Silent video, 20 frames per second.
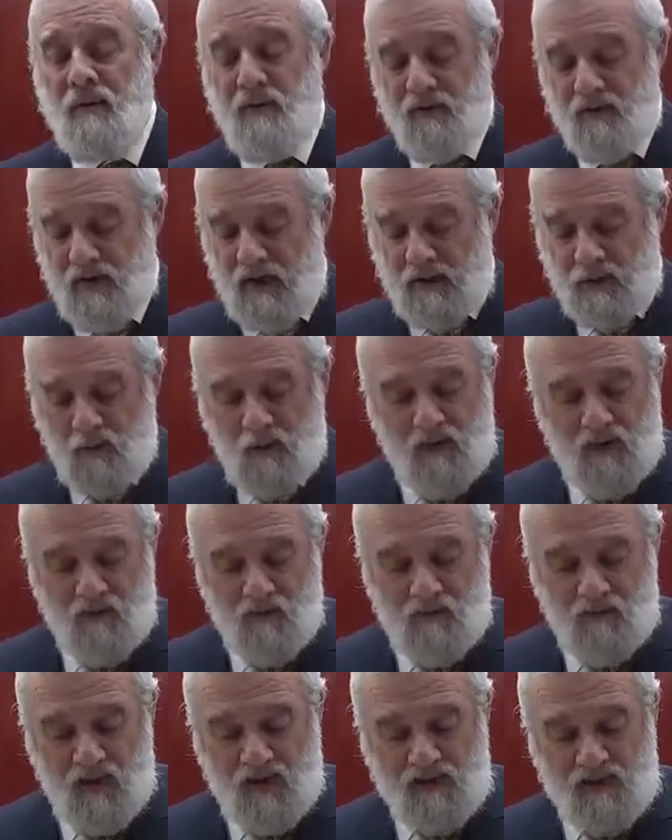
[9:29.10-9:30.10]
So that's why he
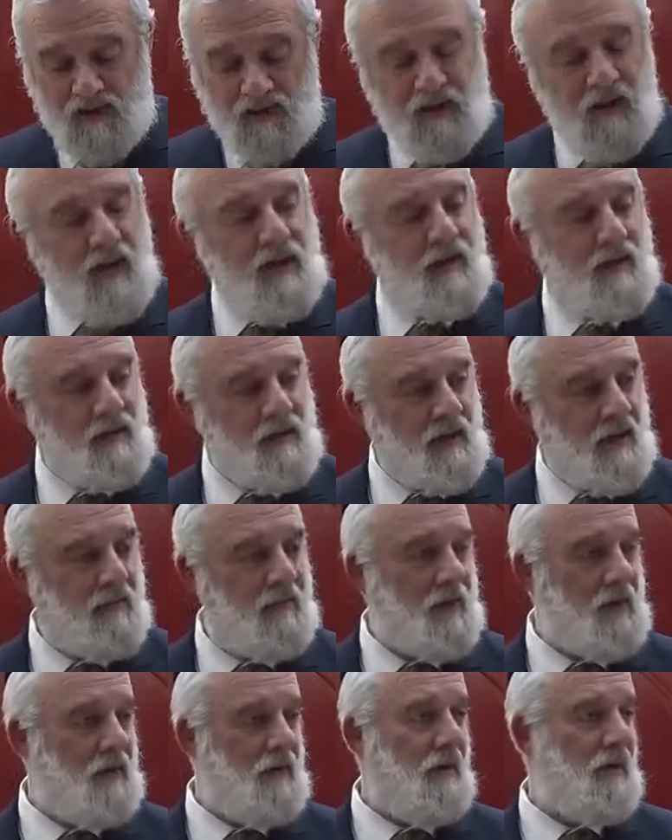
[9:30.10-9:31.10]
reminds us there's
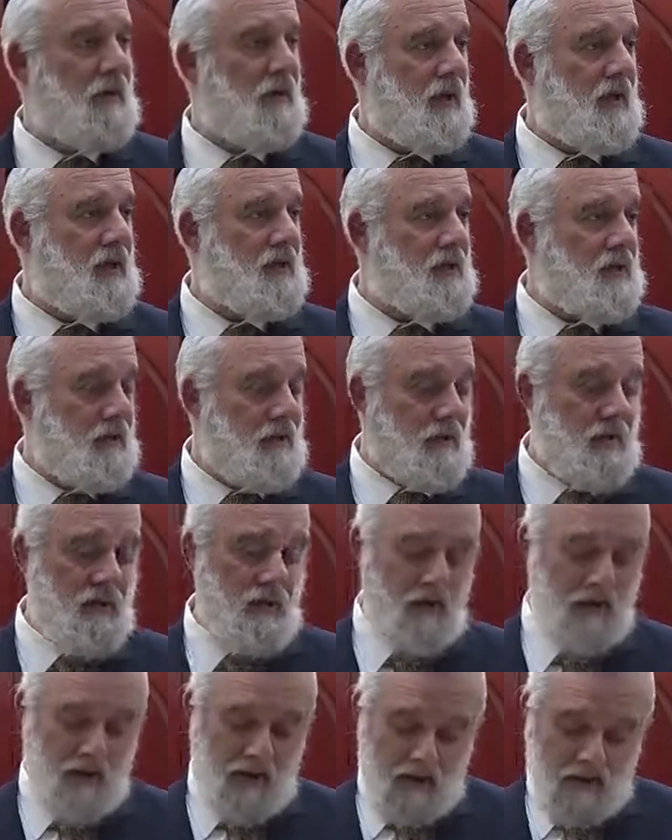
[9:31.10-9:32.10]
something called chesed.
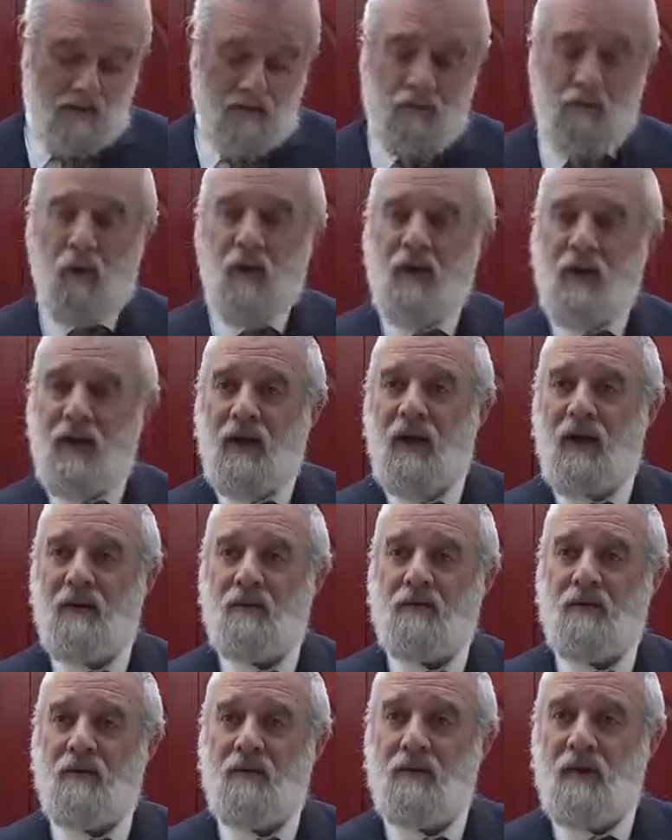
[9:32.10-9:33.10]
Point it
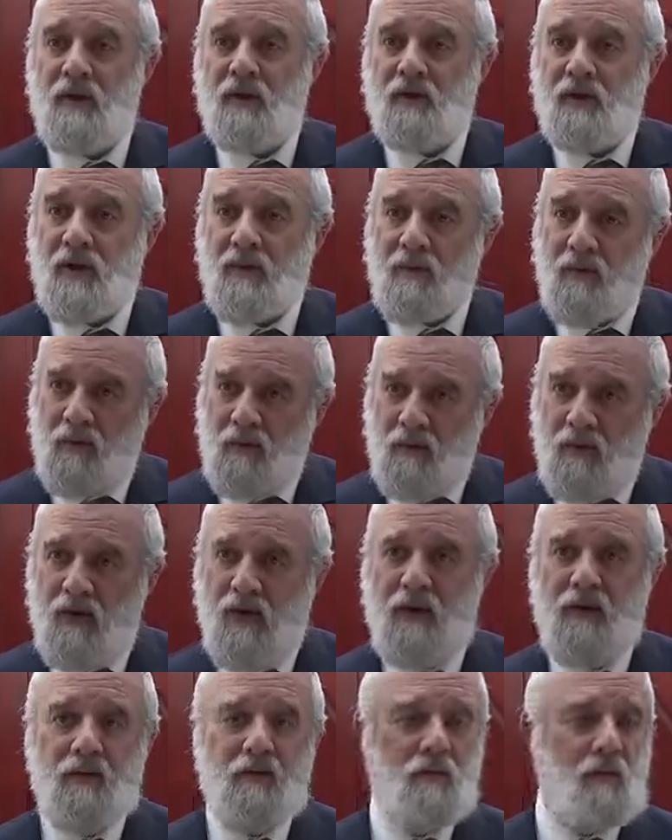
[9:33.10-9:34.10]
out. Hashem,
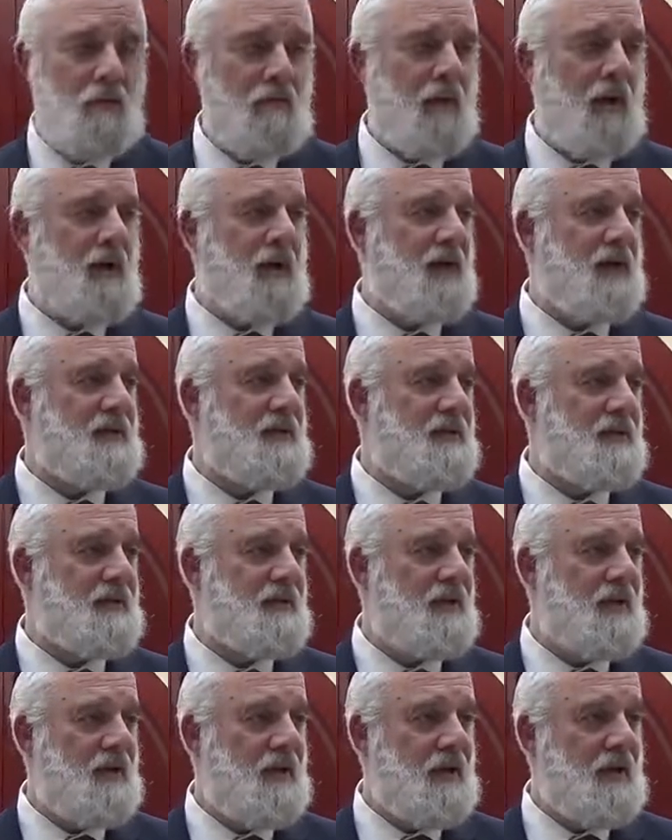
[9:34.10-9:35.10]
you're Bal
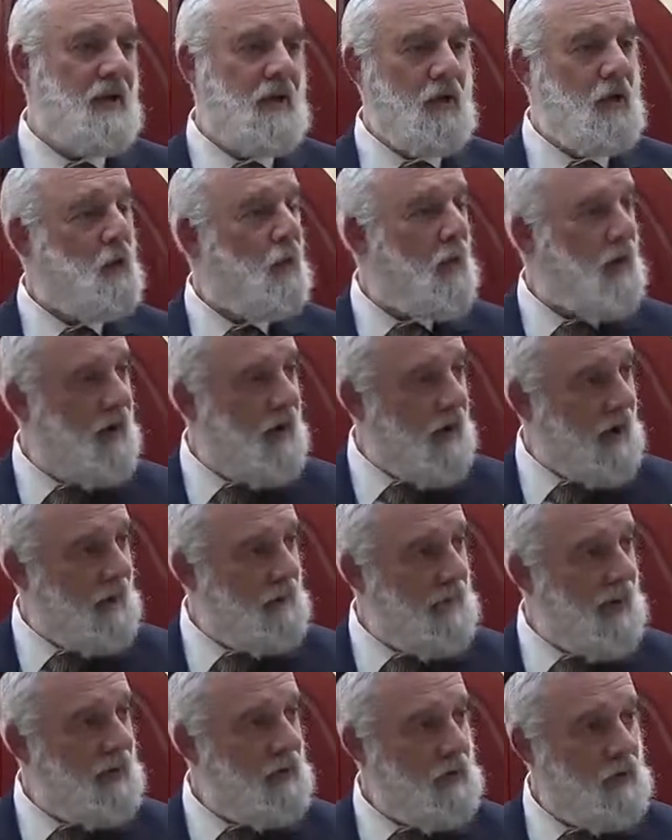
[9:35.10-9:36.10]
Chesed. You are
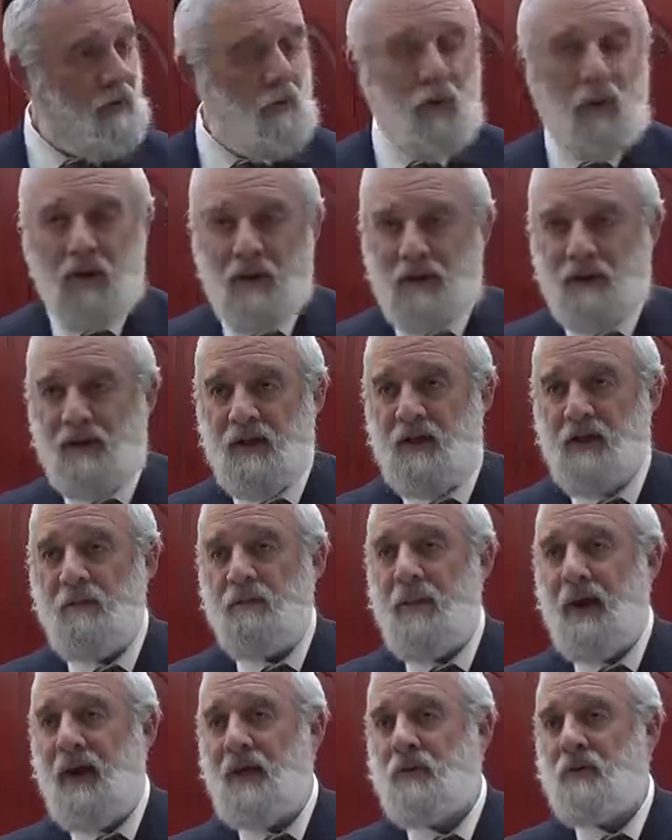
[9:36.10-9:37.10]
Rahman too. We're going to see
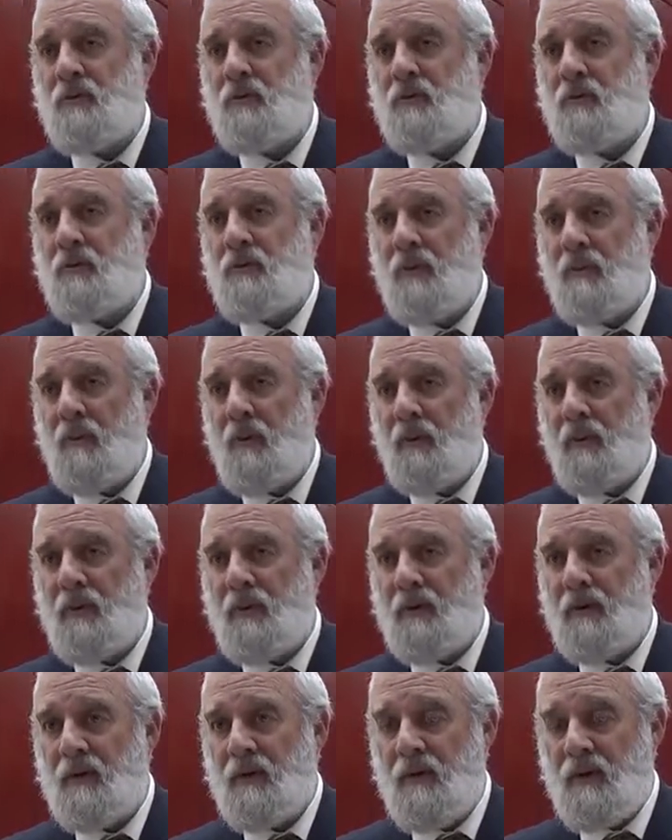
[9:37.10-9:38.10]
compassion too in a
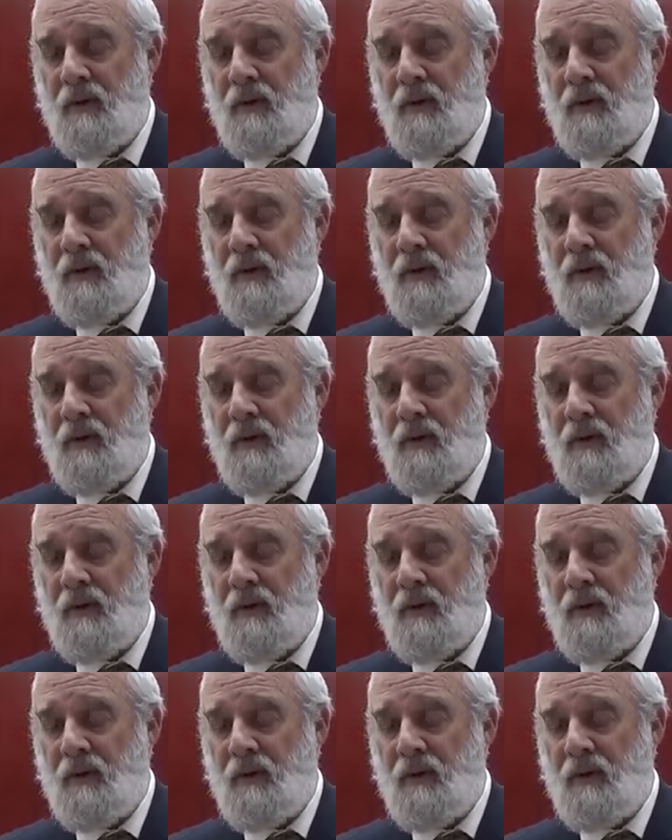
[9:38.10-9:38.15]
moment.